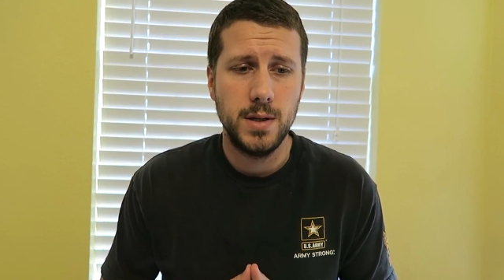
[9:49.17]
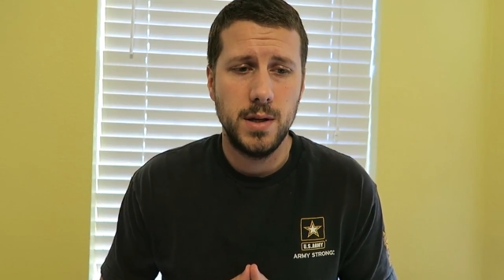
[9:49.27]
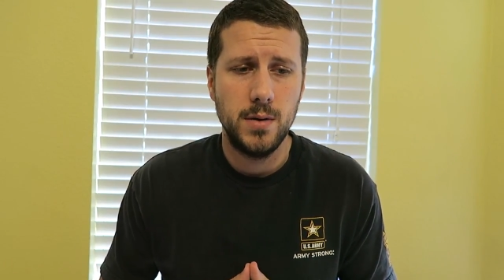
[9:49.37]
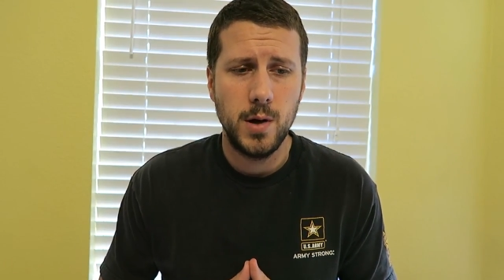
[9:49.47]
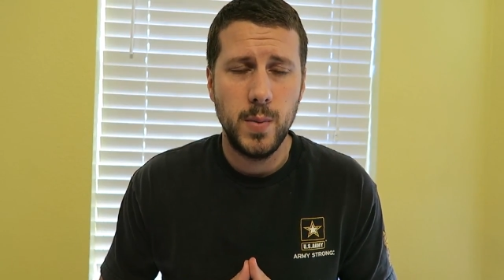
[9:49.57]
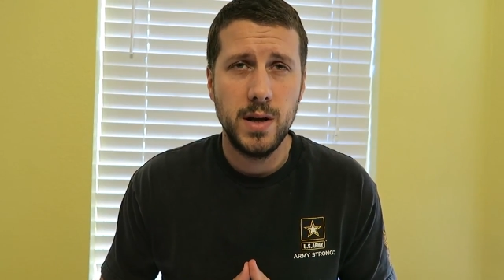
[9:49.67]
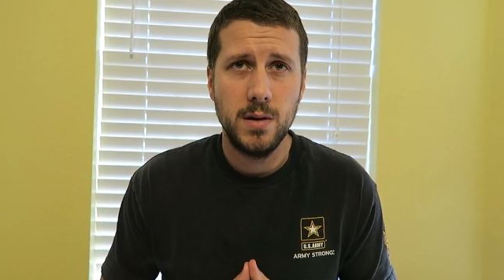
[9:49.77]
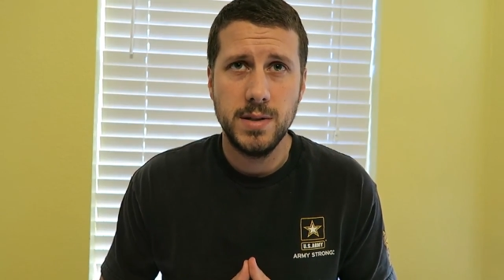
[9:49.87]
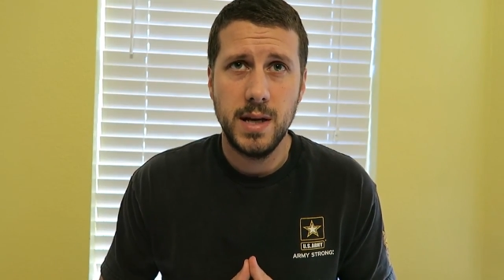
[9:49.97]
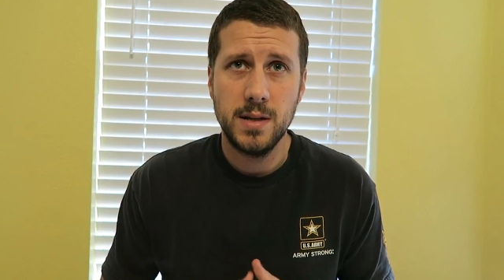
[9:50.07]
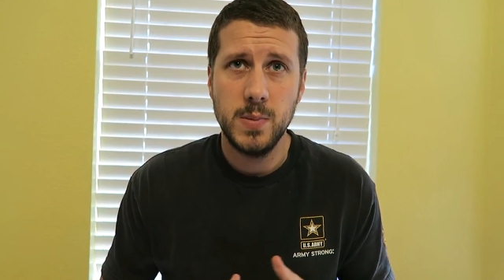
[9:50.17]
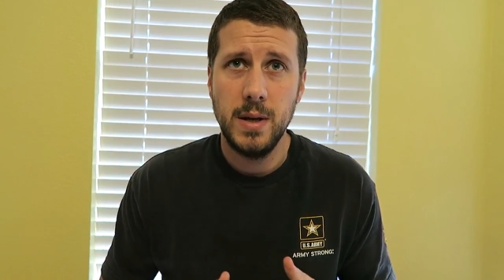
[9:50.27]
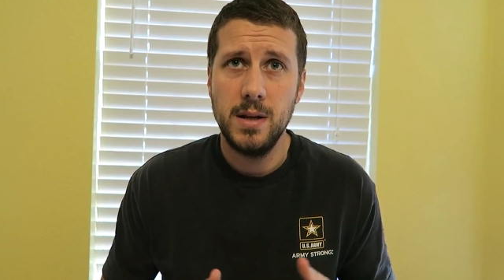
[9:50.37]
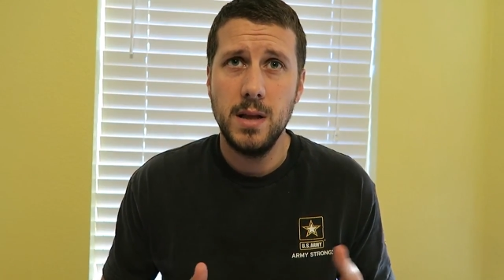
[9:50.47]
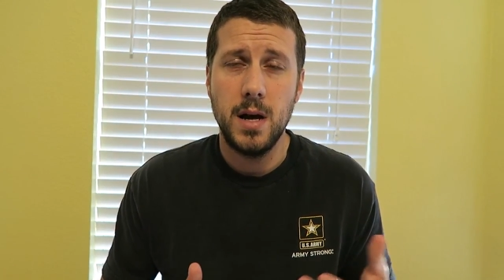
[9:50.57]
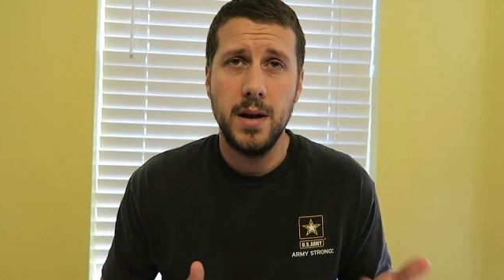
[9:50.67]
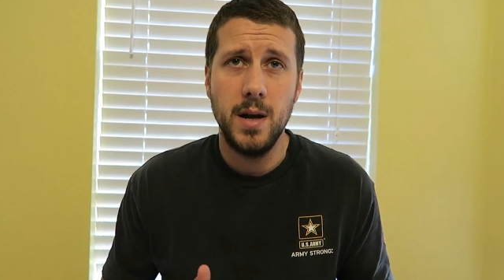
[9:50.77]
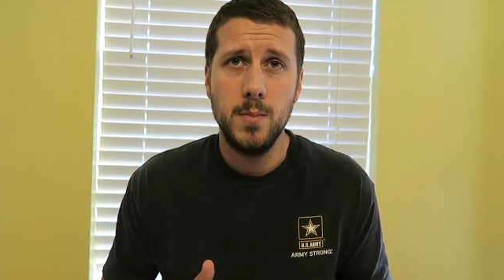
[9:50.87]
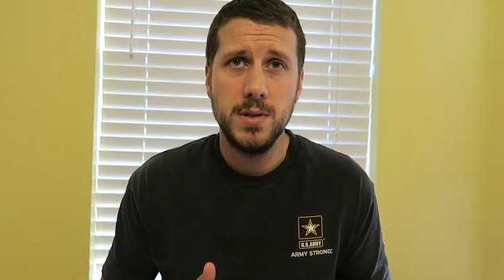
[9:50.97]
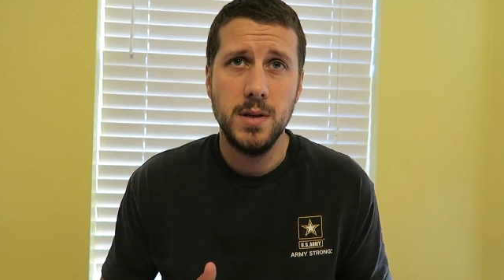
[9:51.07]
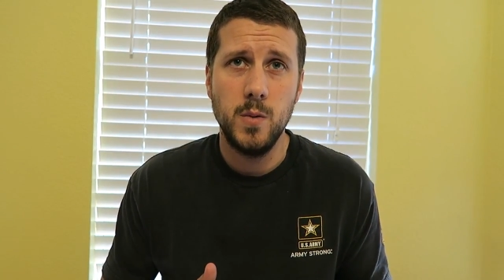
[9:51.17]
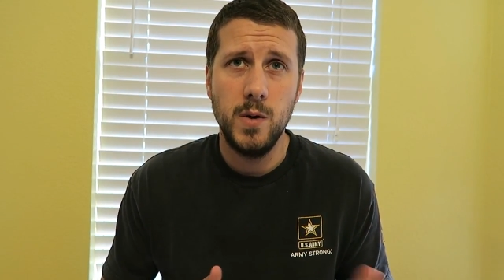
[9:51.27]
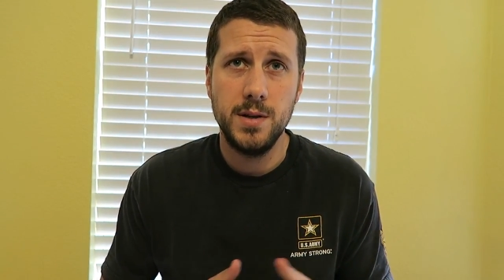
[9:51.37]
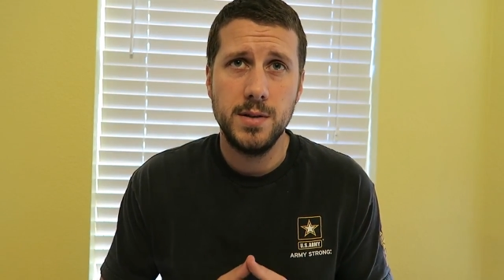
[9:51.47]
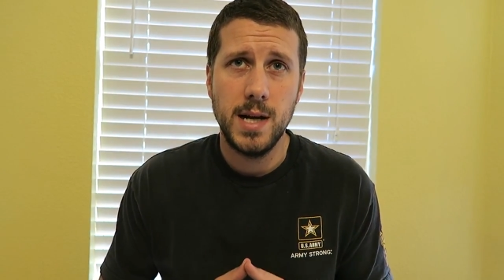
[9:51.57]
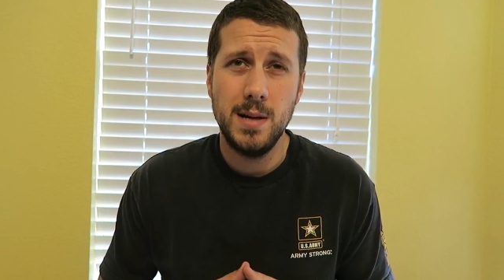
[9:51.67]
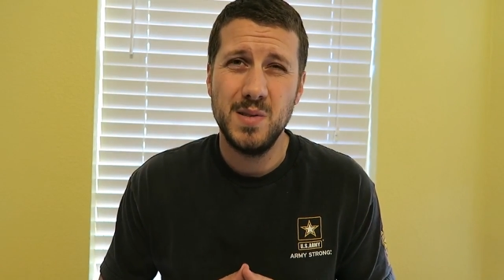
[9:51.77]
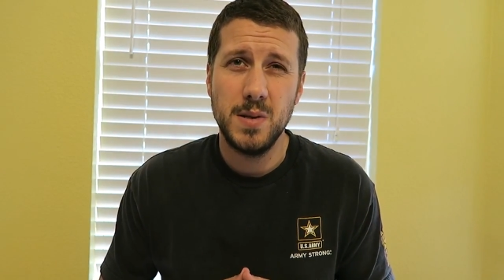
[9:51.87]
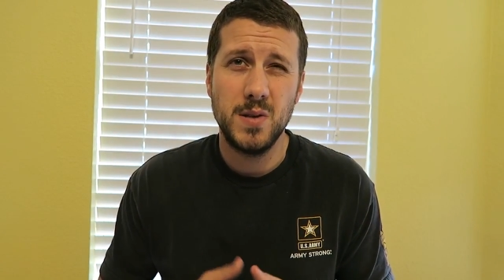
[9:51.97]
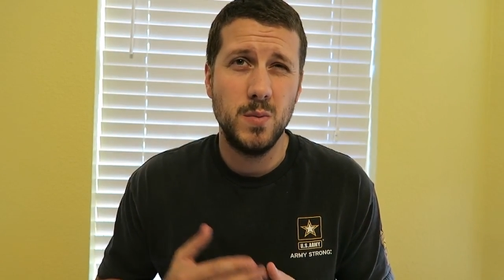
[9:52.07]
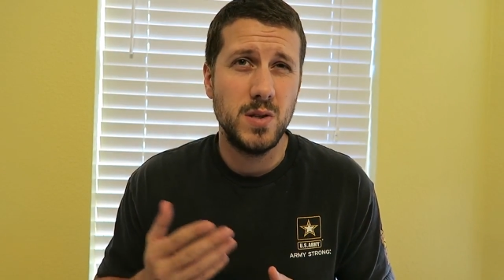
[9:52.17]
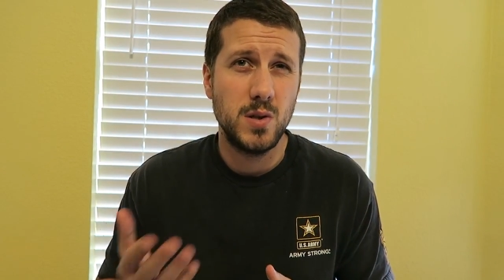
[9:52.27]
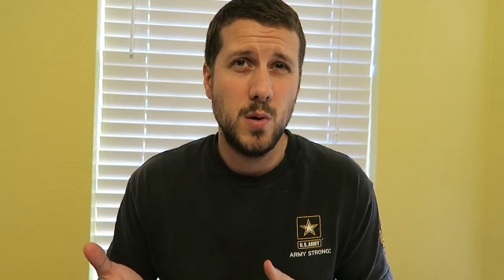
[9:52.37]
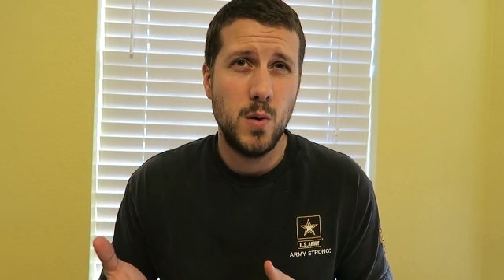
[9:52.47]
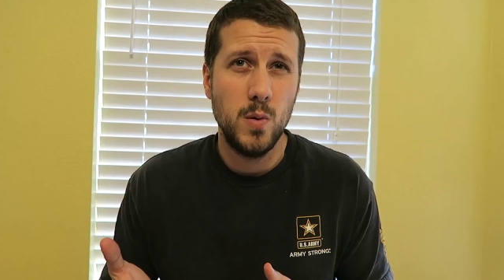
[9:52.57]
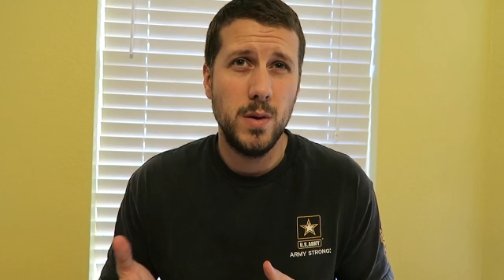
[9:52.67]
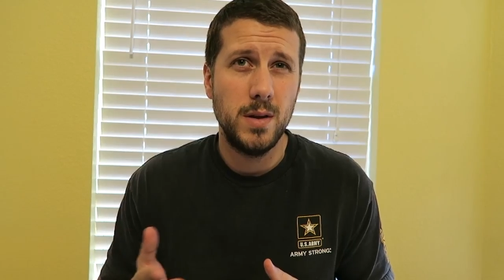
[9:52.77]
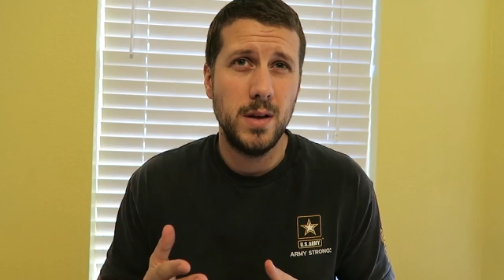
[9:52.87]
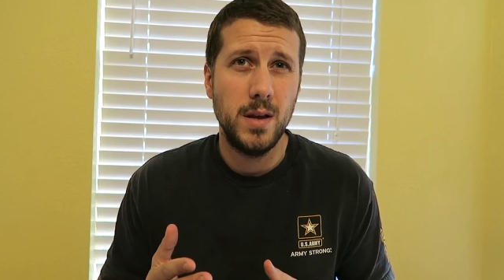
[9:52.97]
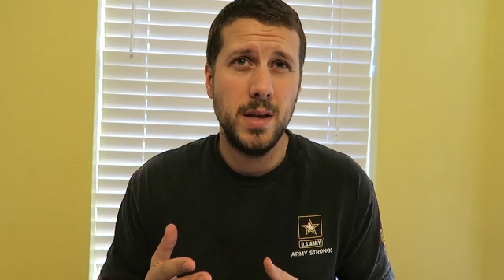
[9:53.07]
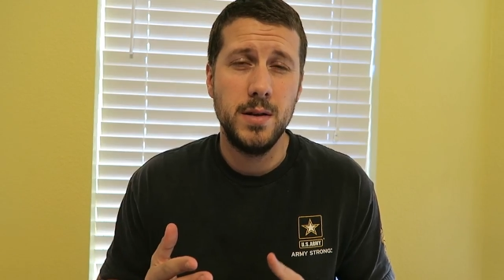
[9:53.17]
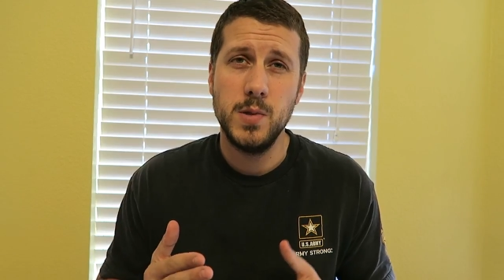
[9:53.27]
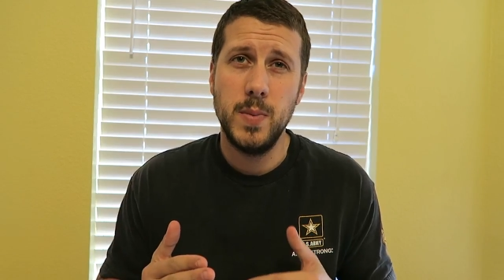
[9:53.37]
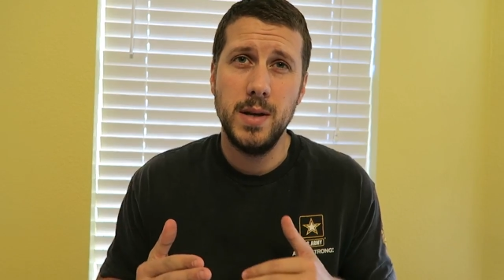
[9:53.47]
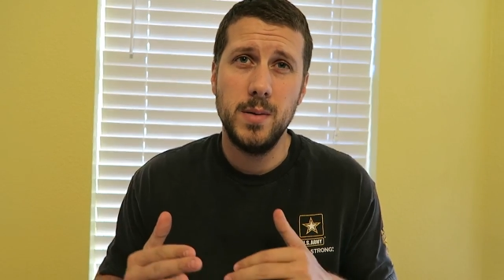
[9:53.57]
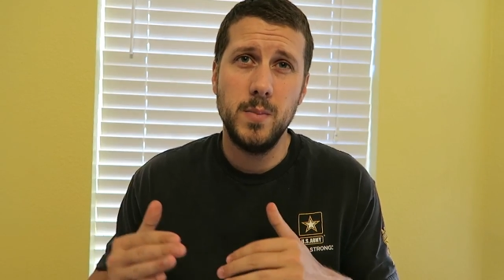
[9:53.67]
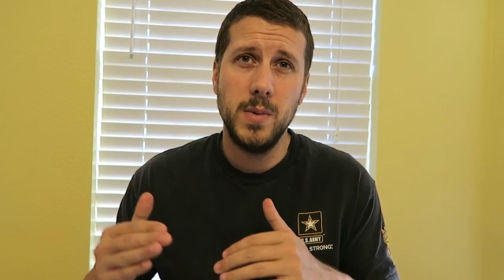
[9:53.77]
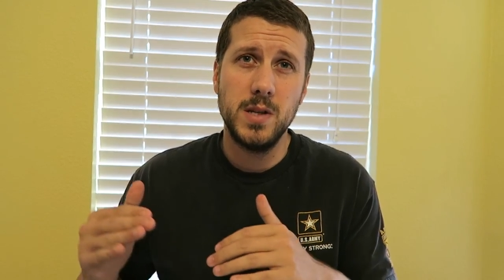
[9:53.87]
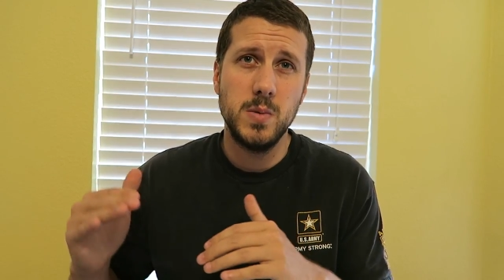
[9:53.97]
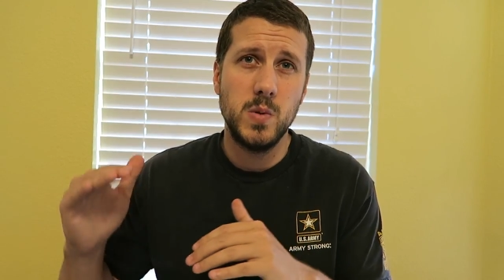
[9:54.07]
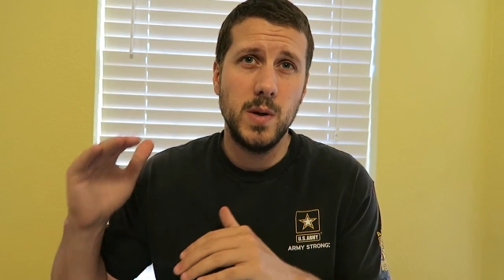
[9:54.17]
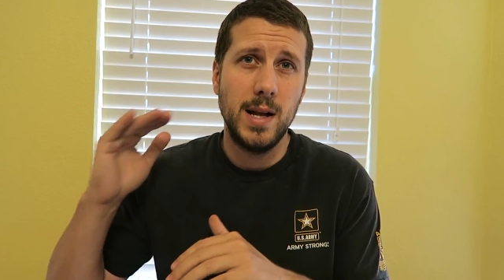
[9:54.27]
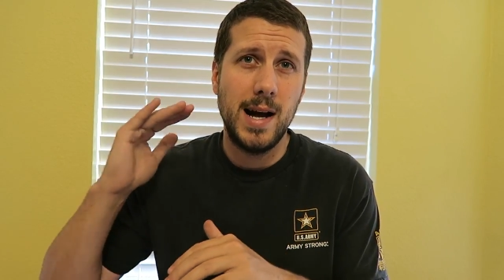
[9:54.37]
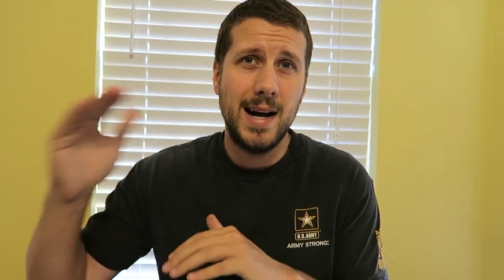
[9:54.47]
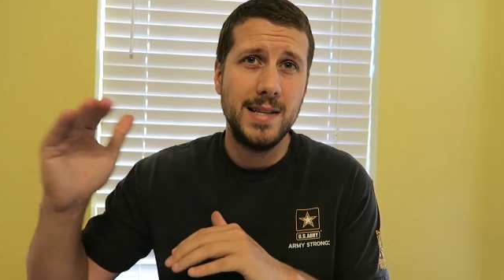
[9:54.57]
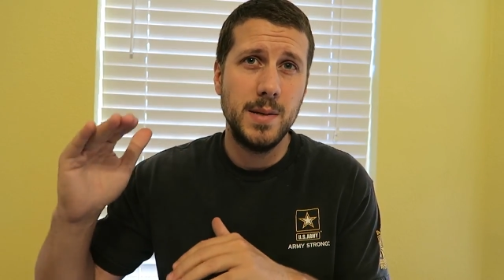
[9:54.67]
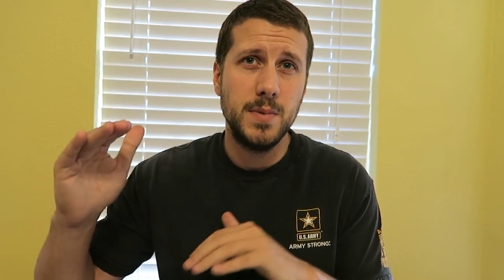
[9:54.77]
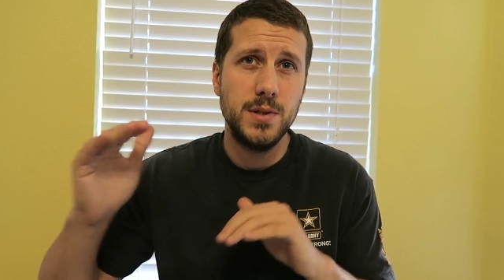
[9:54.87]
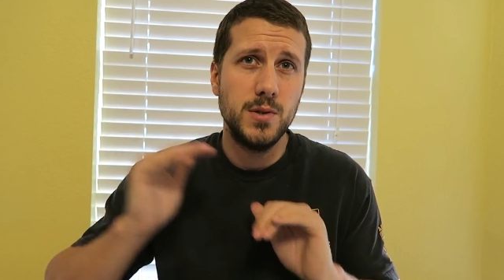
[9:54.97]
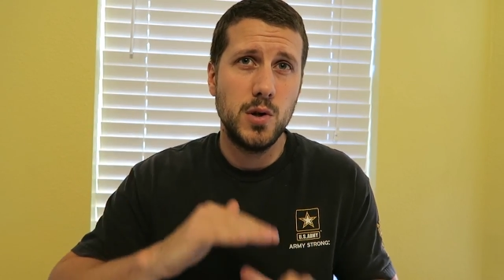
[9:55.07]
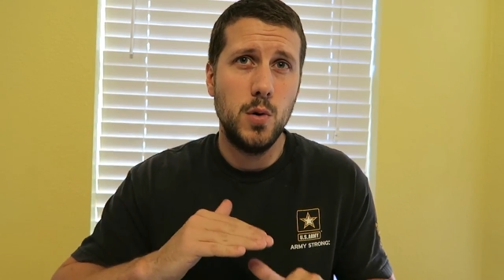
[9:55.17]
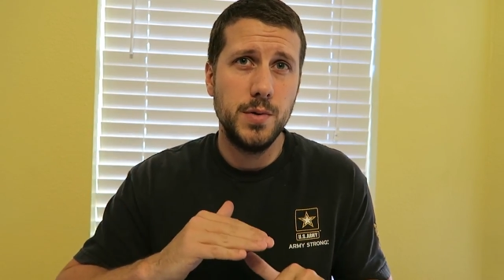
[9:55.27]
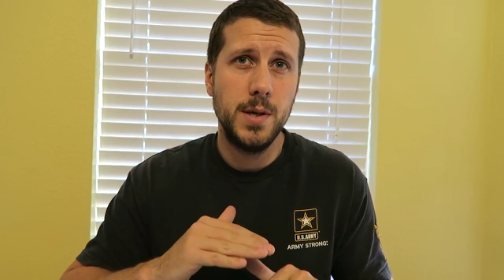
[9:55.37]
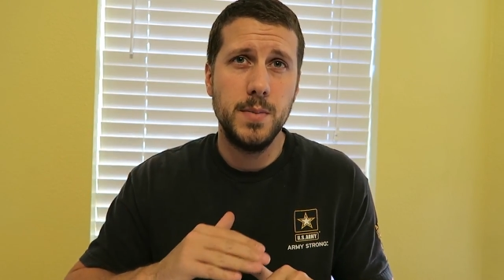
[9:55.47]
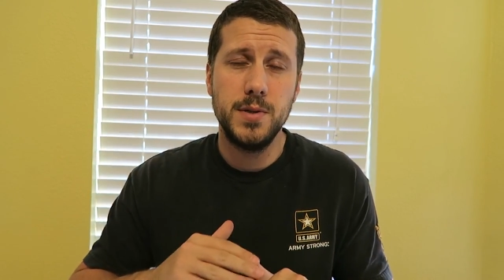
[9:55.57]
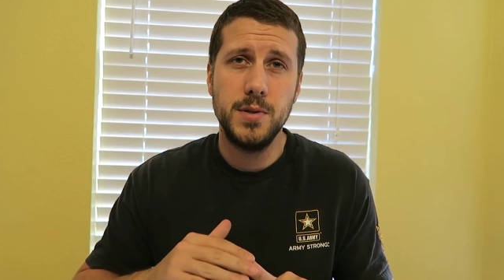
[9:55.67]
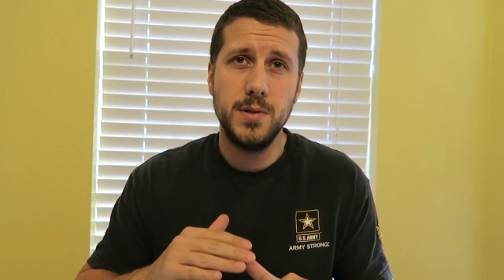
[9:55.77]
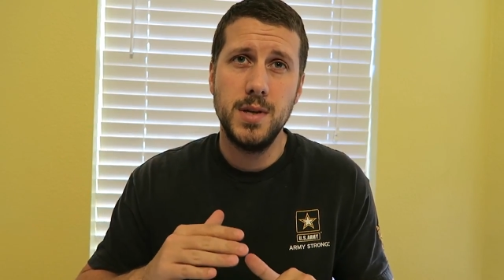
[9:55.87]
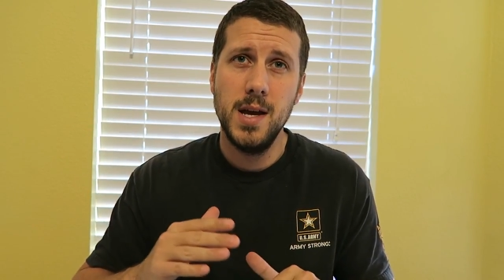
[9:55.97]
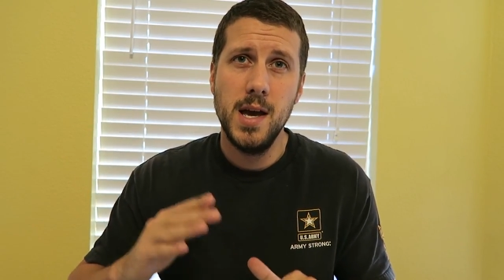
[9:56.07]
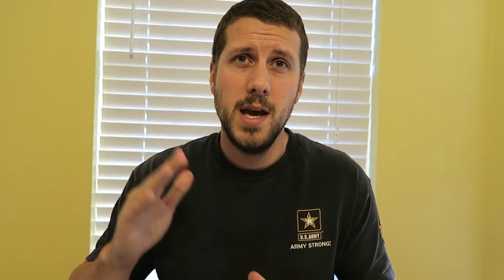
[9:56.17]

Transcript: You know, nobody goes out expecting a lot of numbers in the winter time, especially when it's cold and there's been a mix between hot temperatures, cold temperatures,